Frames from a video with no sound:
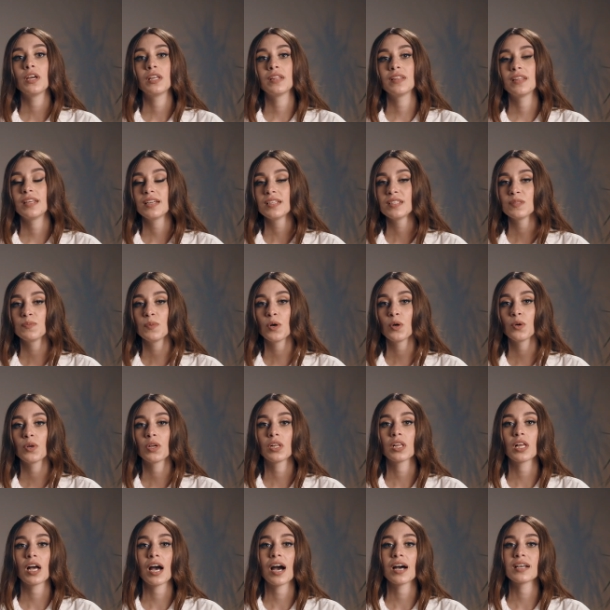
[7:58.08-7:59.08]
in this
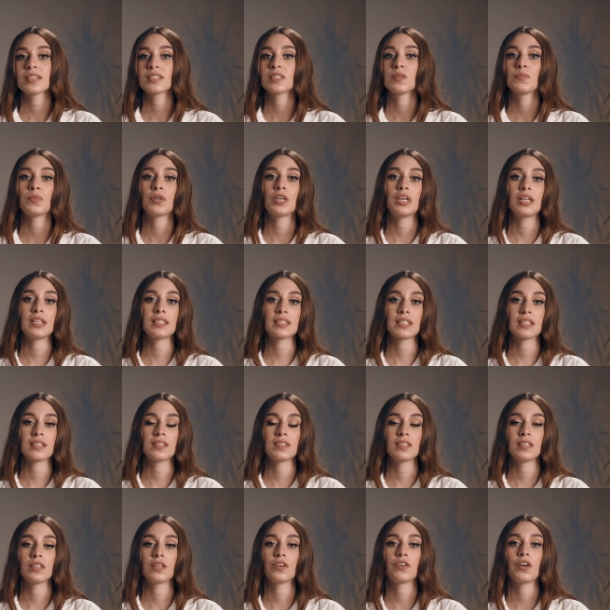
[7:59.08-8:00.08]
model, customer is
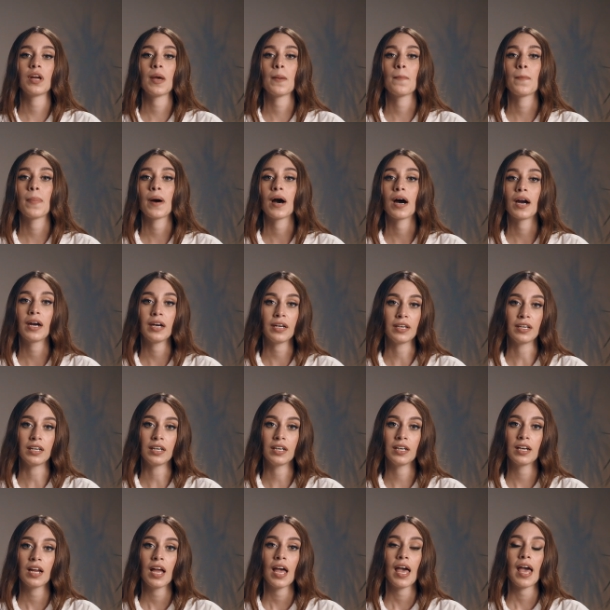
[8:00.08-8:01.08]
considered a partner